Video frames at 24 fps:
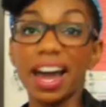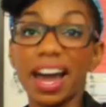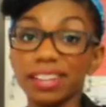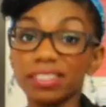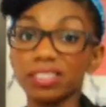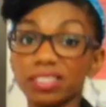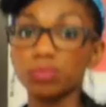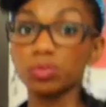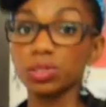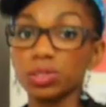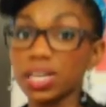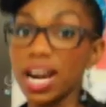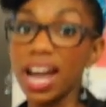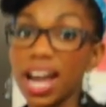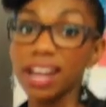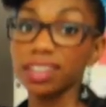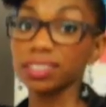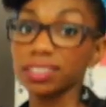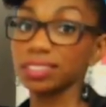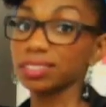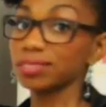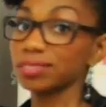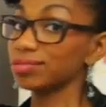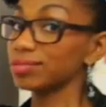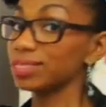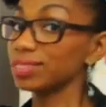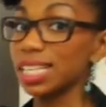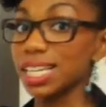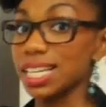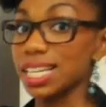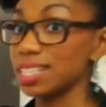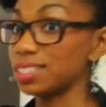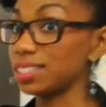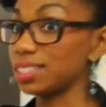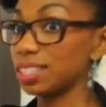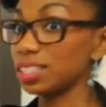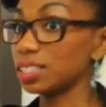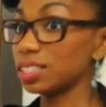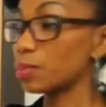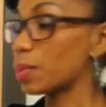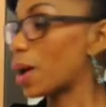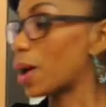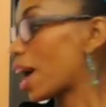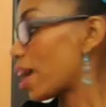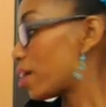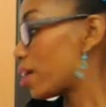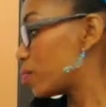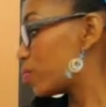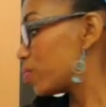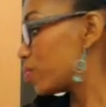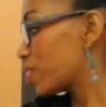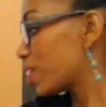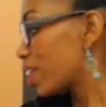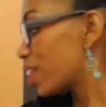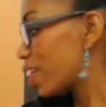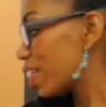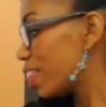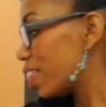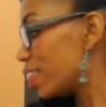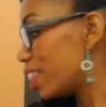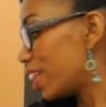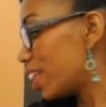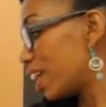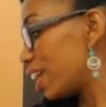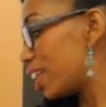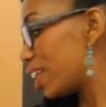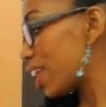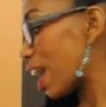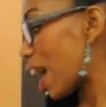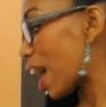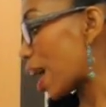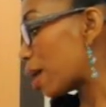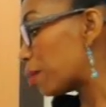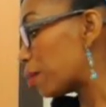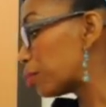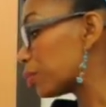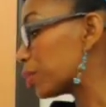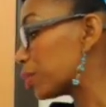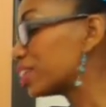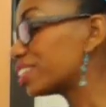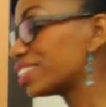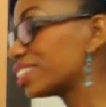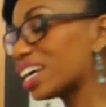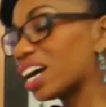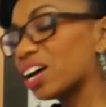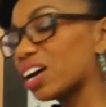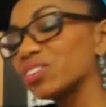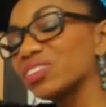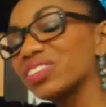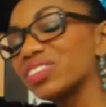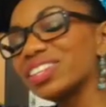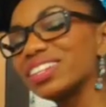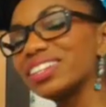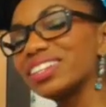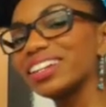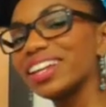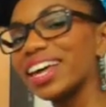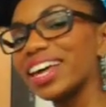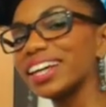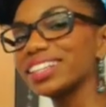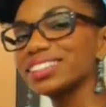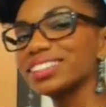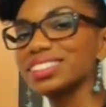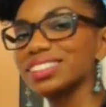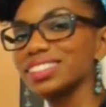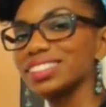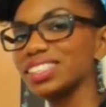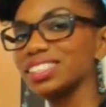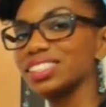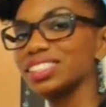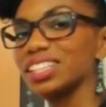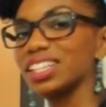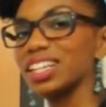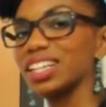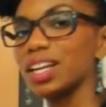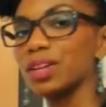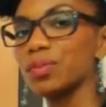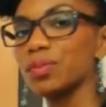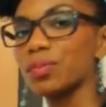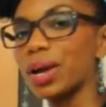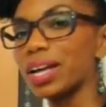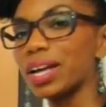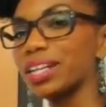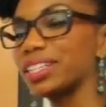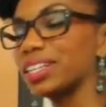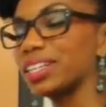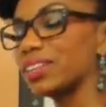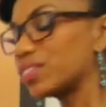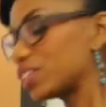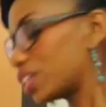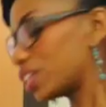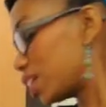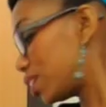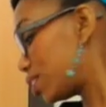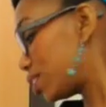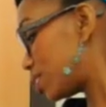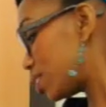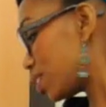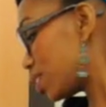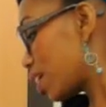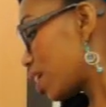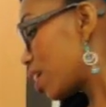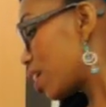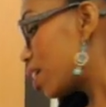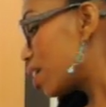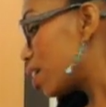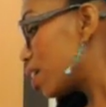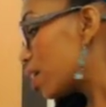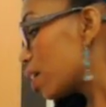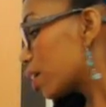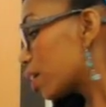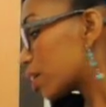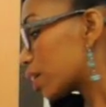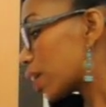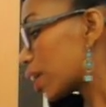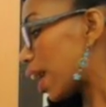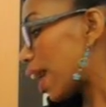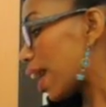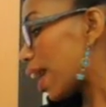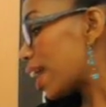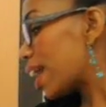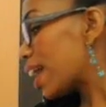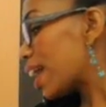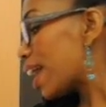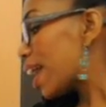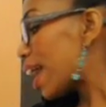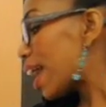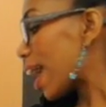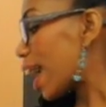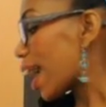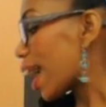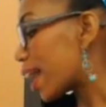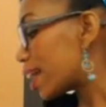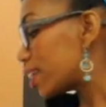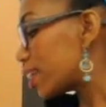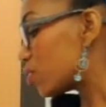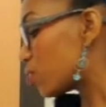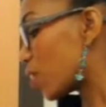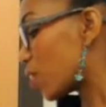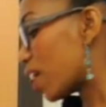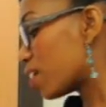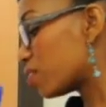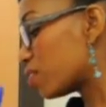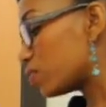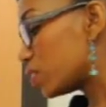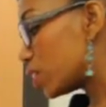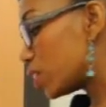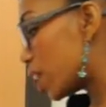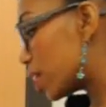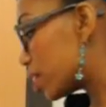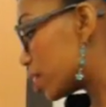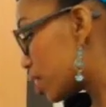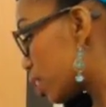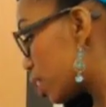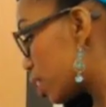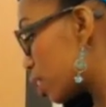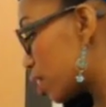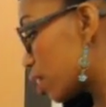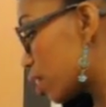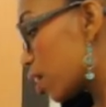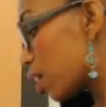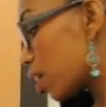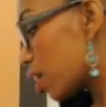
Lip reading: I subtract. Easy as pie. Then I bring down the next digit in my dividend. Okay? And if I have nothing